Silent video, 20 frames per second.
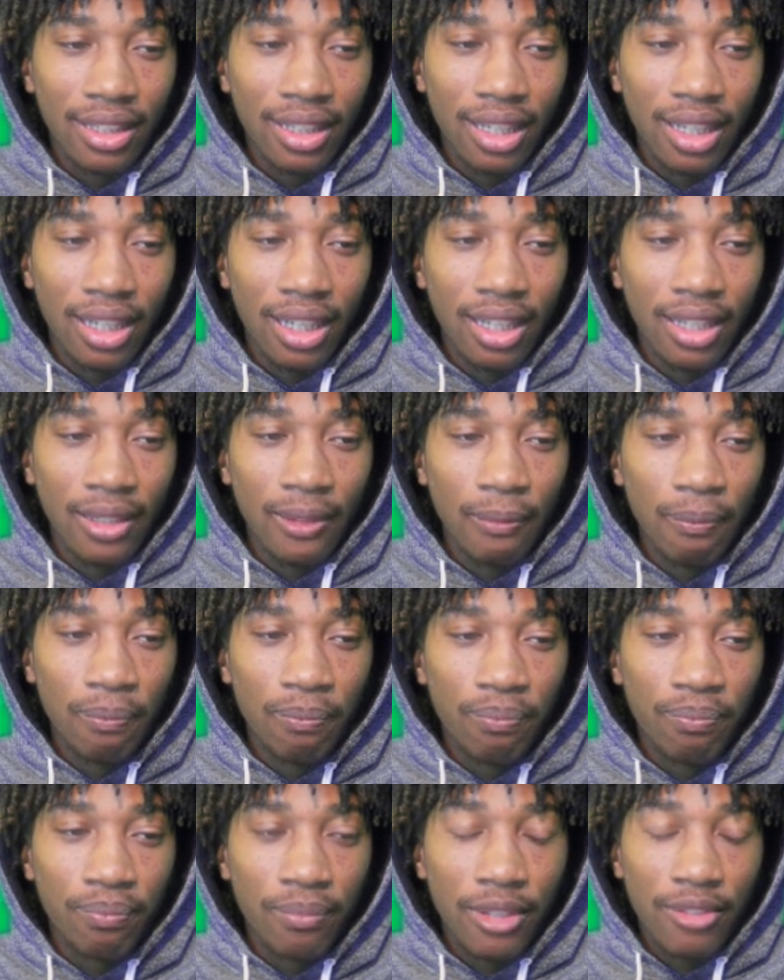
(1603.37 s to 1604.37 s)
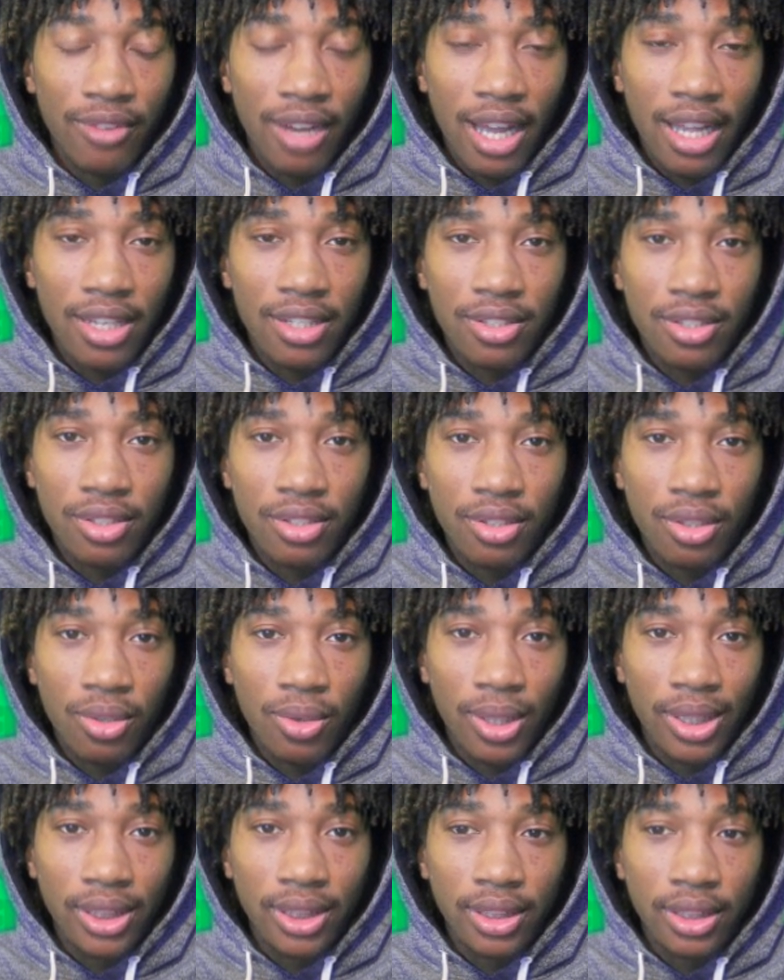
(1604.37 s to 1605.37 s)
If I answered your
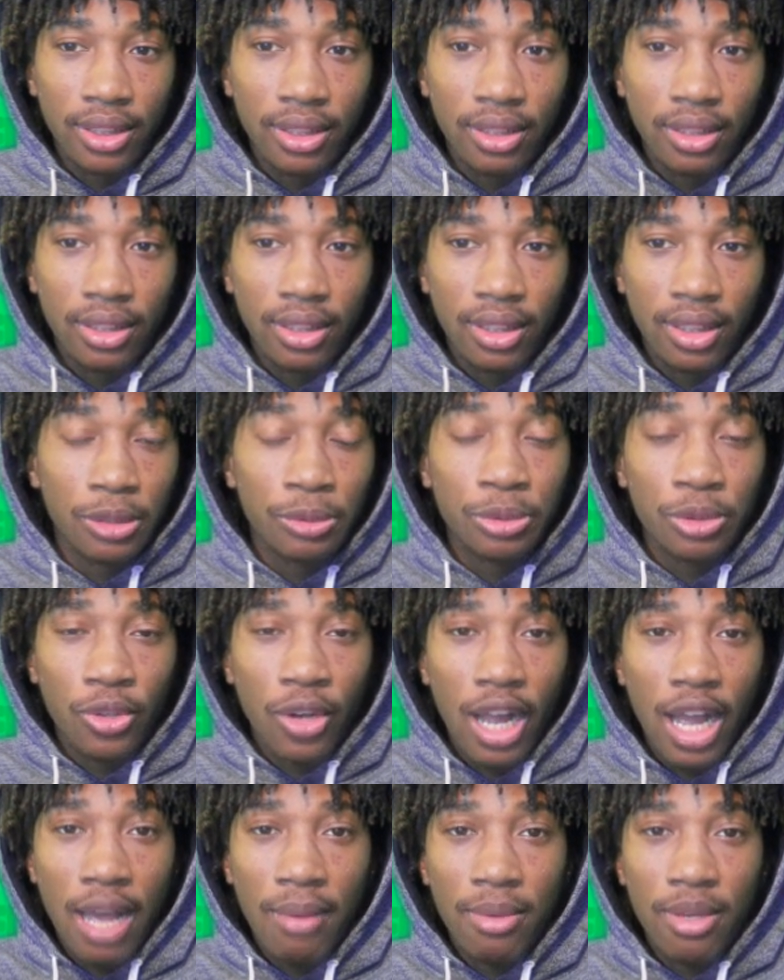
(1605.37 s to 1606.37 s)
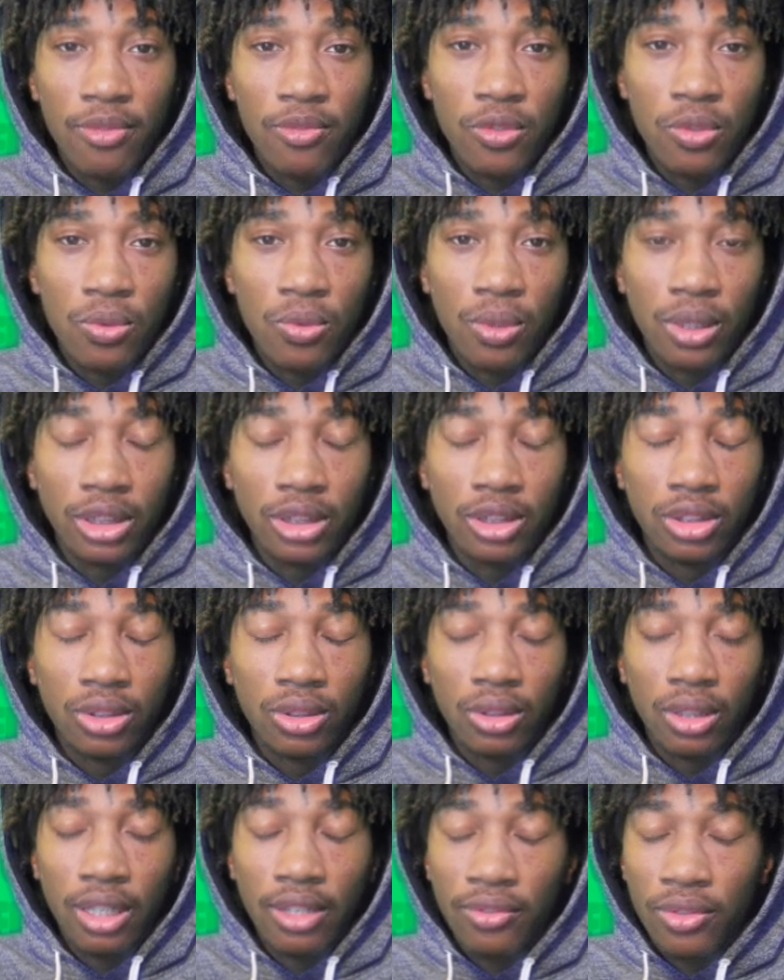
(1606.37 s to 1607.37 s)
question, subscribe if
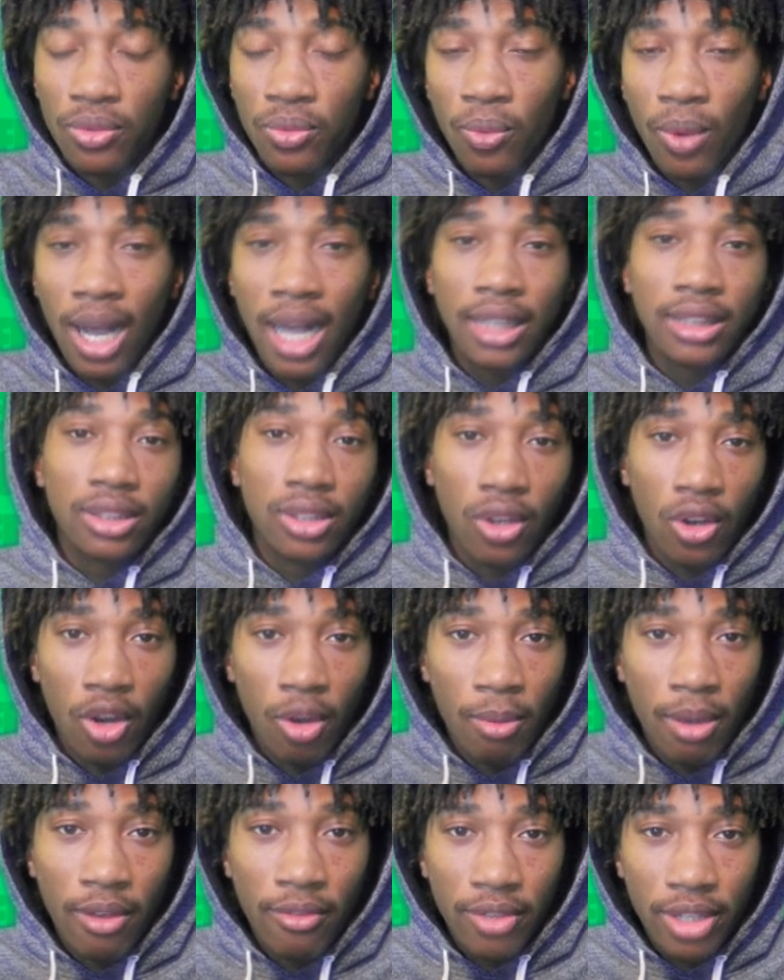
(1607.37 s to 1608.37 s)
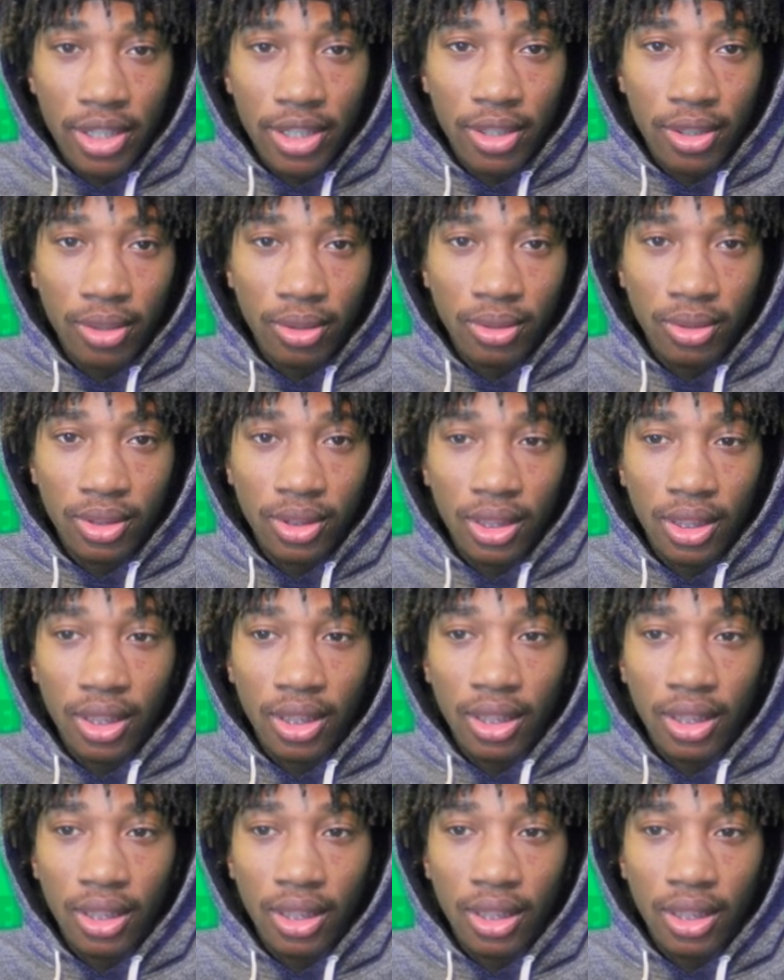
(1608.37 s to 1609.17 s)
you watched all my videos,